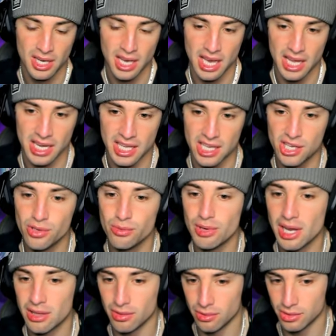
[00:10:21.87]
And EQ
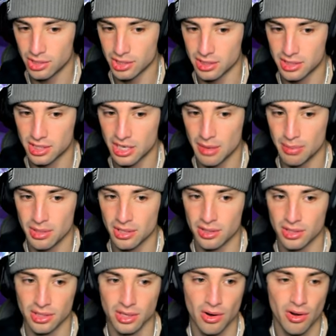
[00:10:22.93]
now launches telepathy on
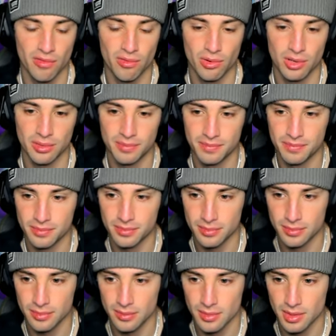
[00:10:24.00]
the Gardevoir.
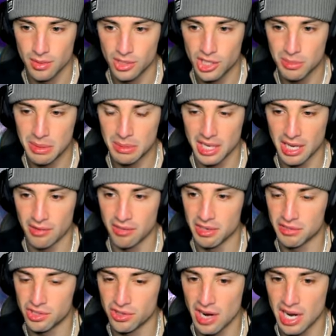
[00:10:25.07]
Should be able to get rid
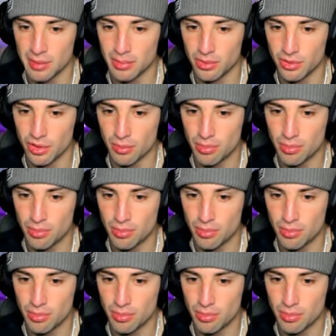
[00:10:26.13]
of Dragapult, no